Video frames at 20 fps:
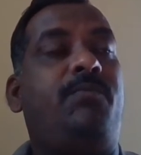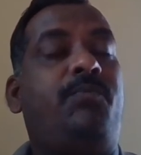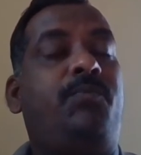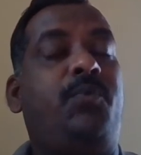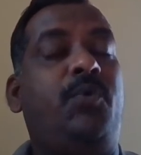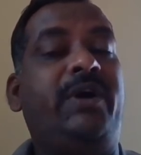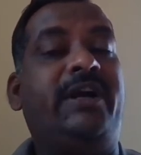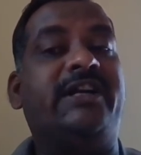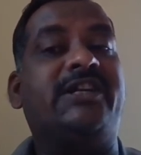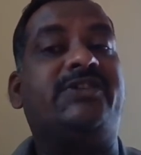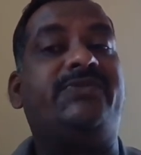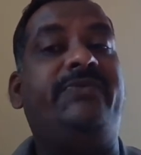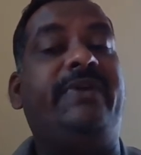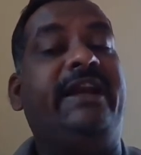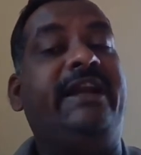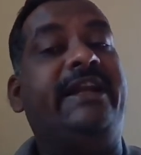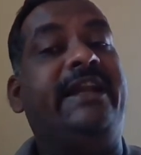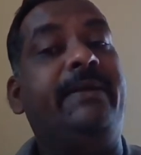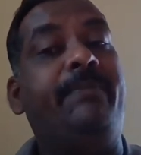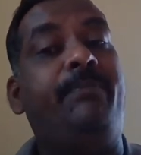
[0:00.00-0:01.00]
poets
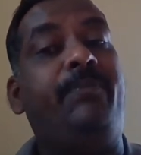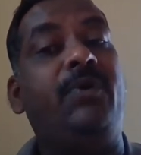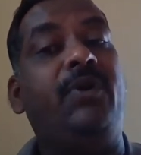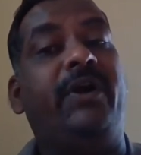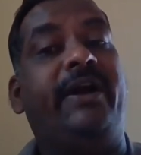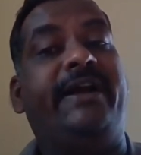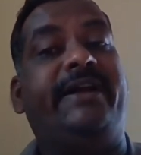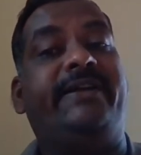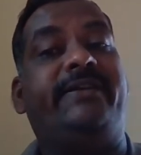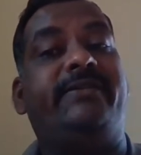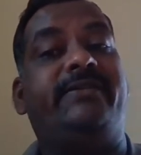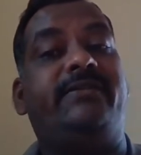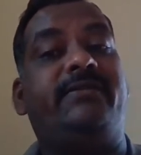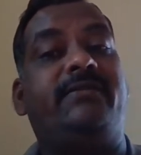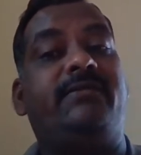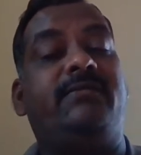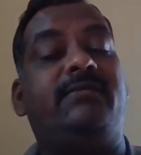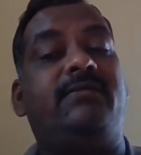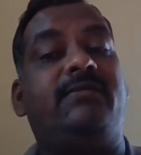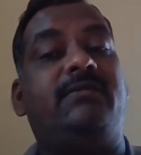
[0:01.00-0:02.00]
were deployed
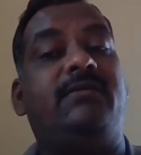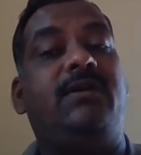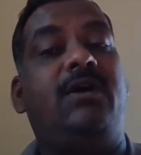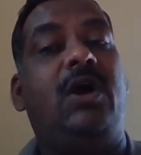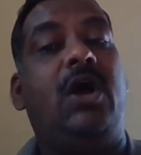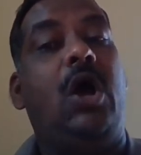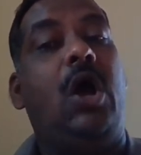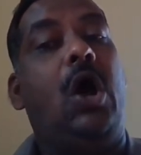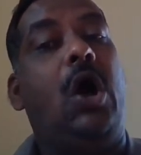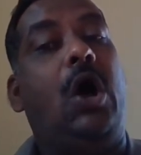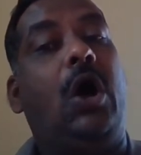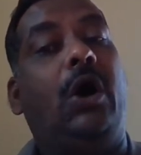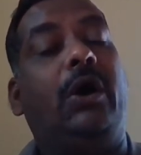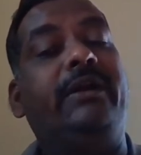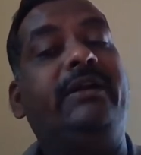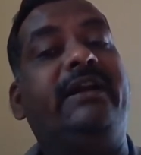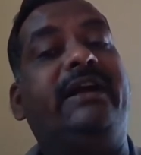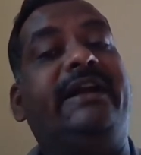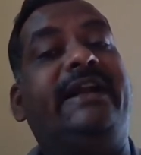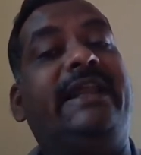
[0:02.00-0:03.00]

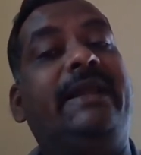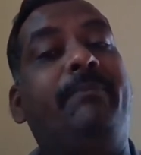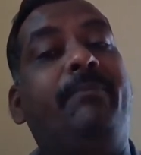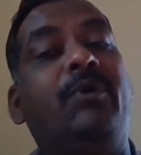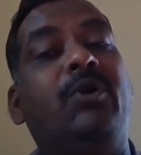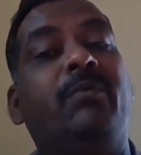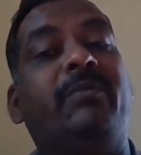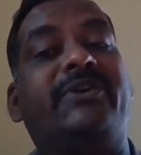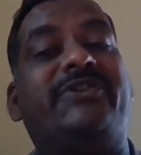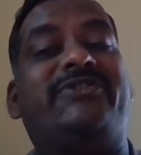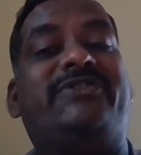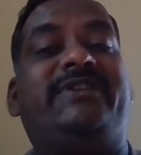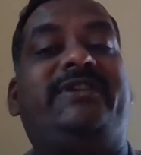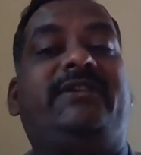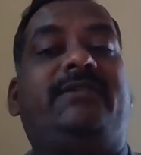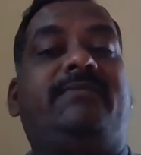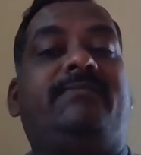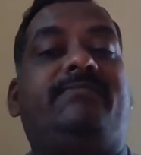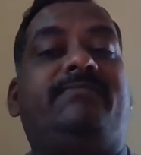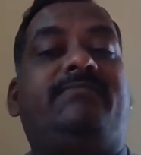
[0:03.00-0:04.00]
on a
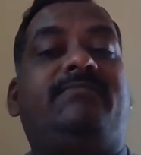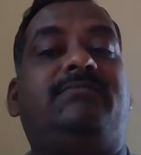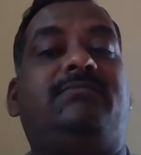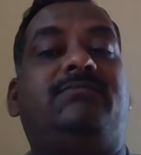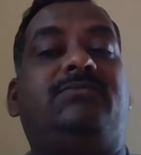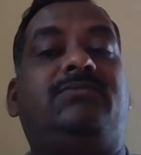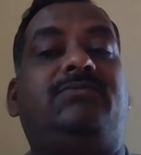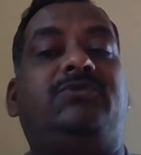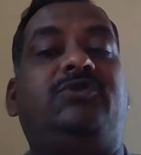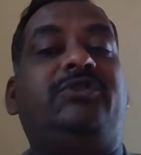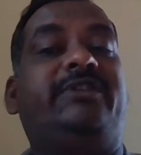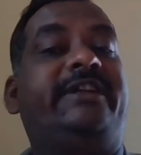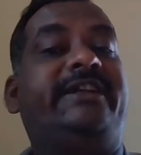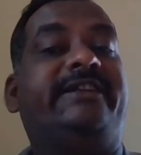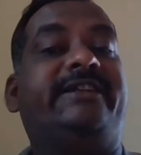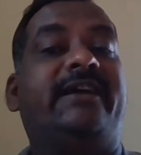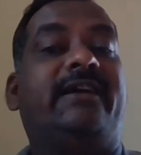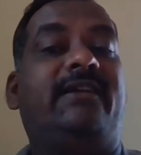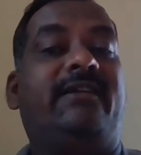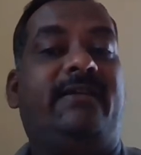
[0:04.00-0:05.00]
diplomacy to the
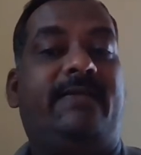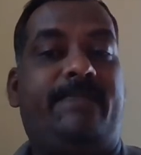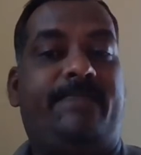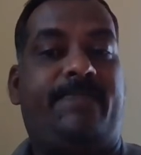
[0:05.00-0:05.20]
Italy.